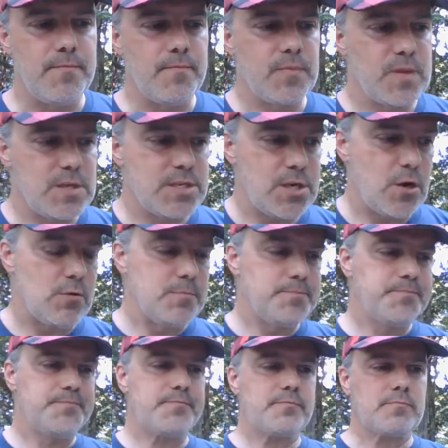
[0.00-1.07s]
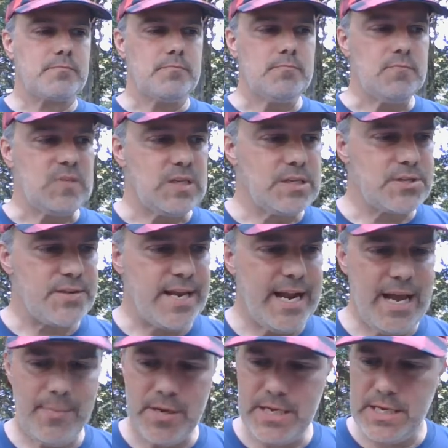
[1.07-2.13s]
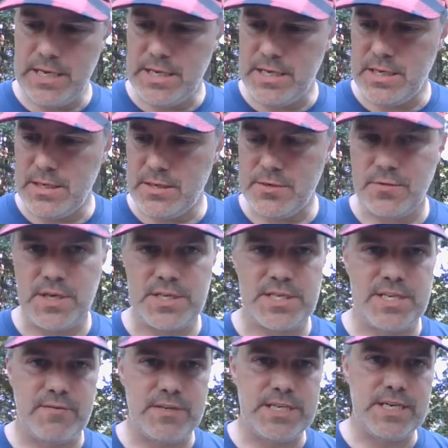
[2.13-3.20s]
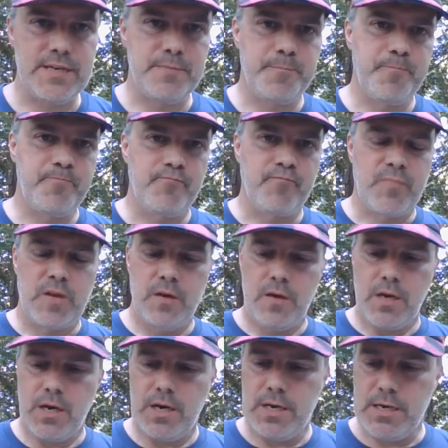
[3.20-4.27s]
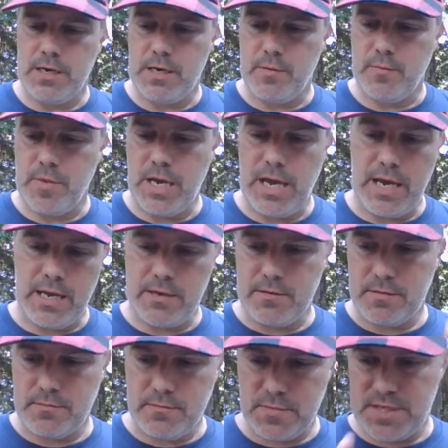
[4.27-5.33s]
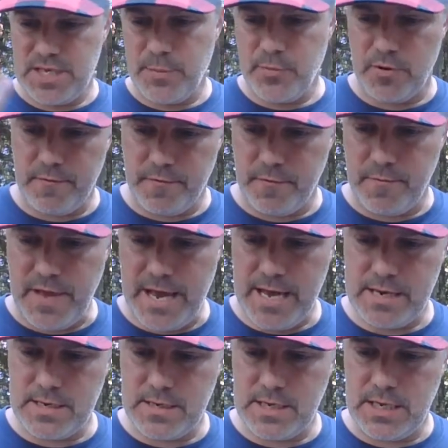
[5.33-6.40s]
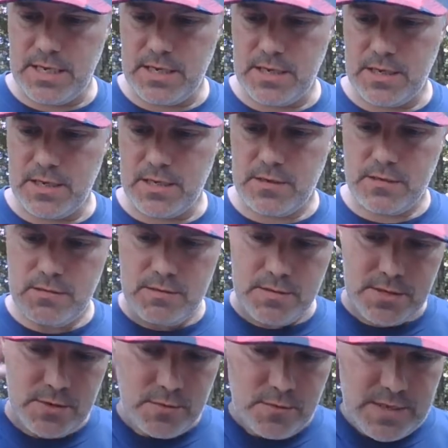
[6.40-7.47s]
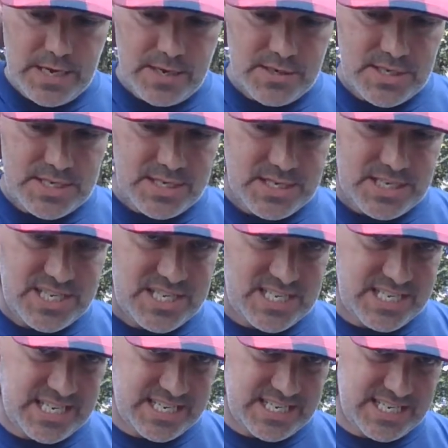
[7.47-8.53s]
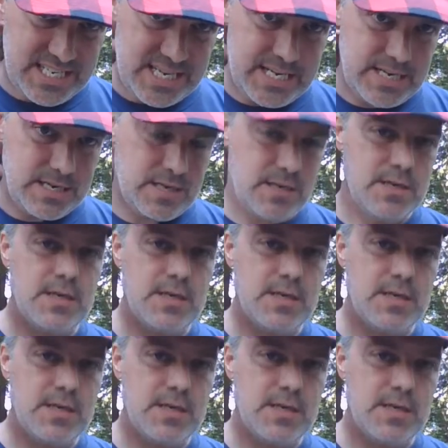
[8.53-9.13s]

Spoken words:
So that happened in 2017. And separate from that, in 2016,